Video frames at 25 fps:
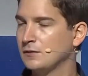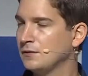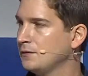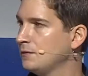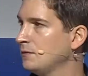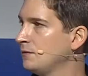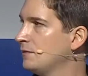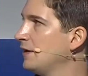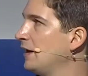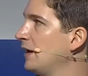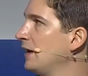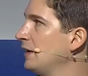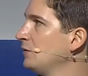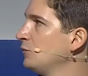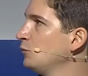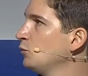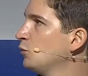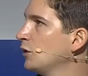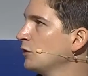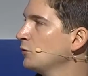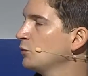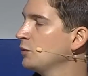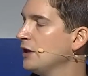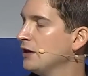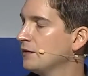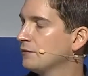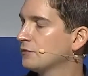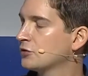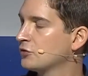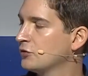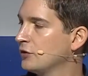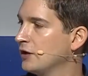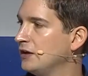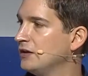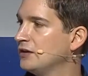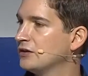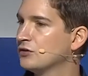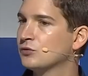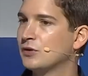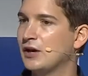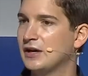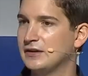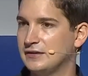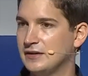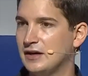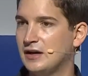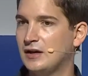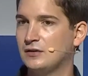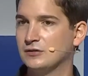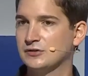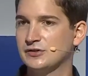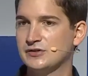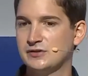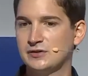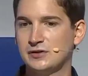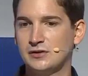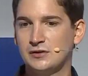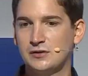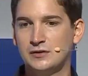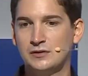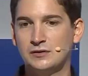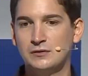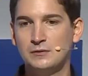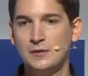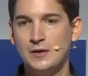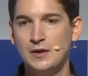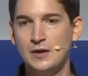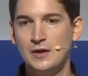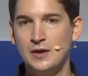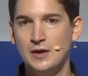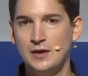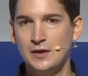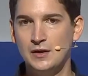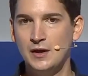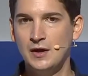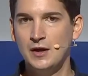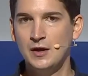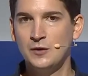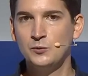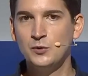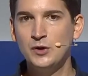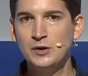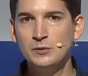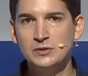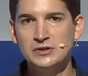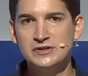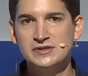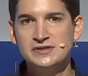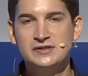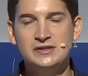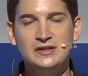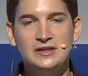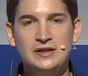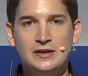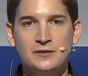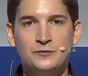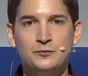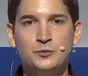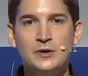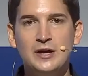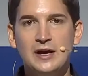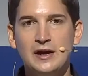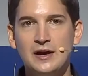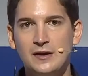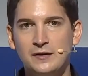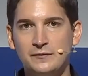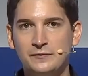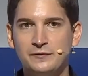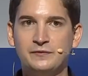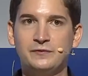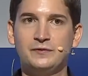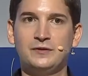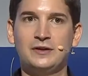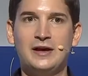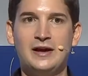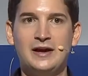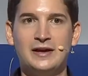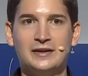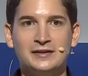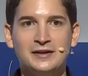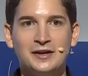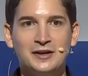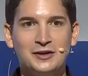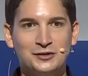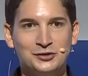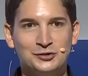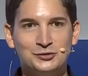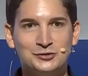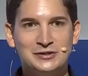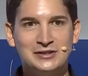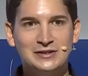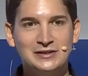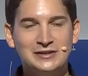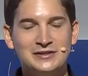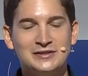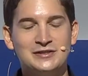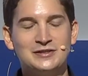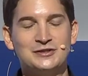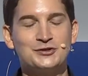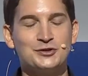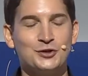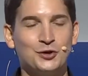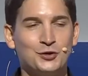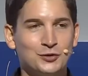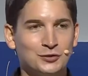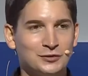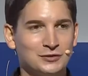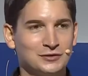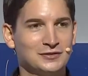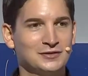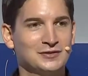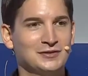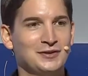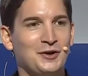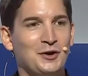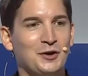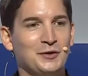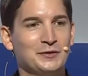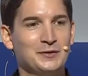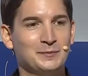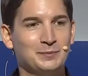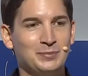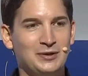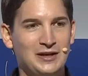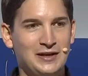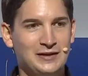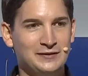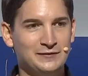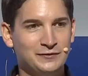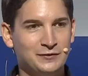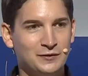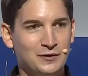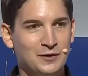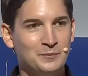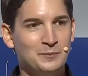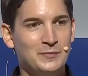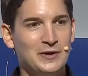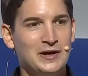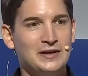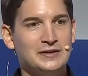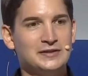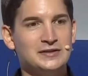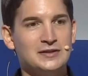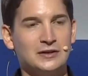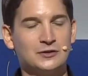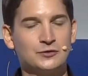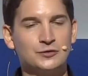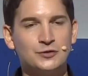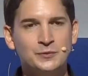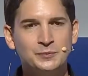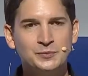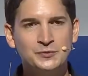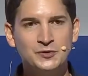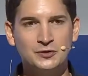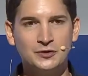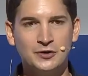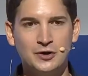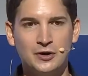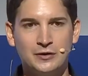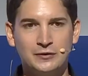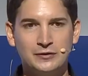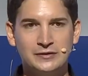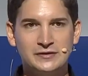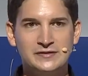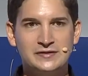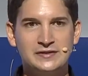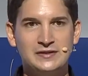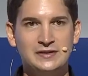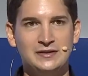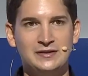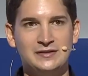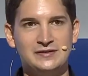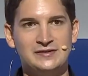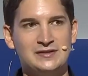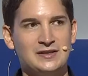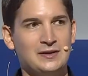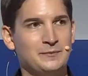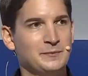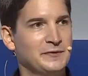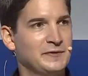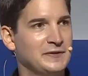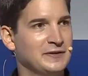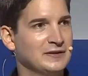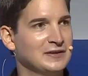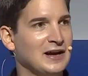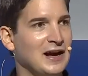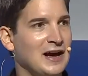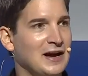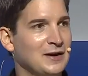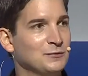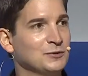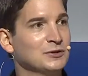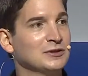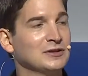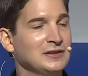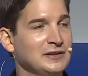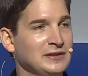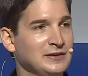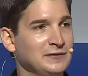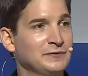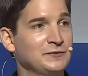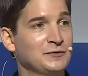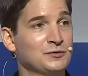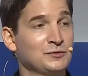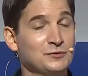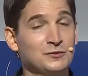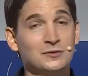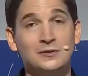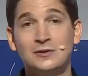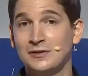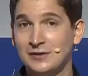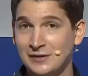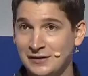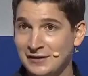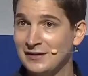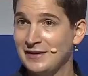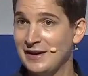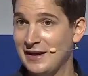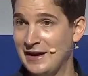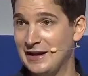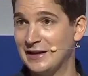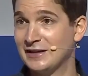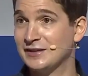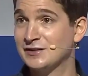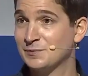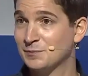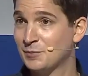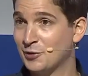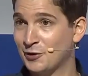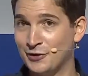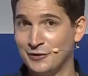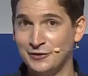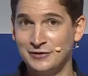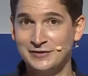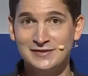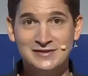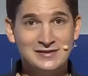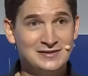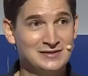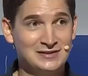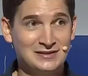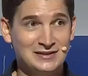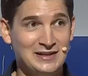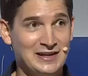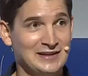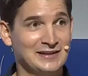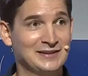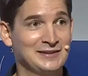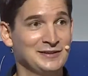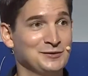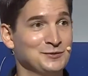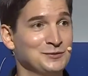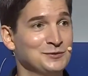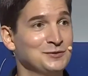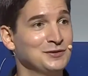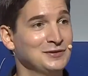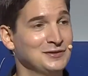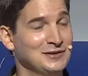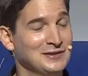than what we have created right now. So we will see if we have a utility token on the platform, but a cryptocurrency is something I would leave to experts like you.